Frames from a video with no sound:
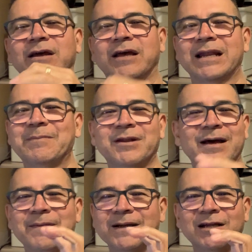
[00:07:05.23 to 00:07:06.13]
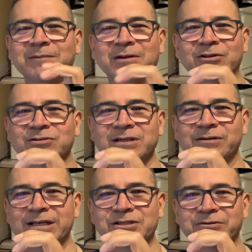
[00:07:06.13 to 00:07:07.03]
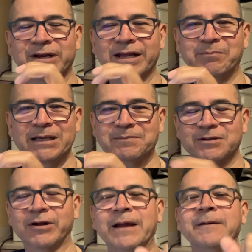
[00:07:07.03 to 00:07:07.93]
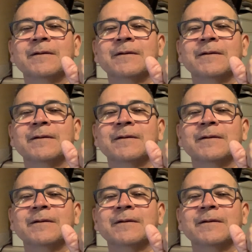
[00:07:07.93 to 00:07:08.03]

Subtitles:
and I'm not talking about those little Easter egg peeps, okay?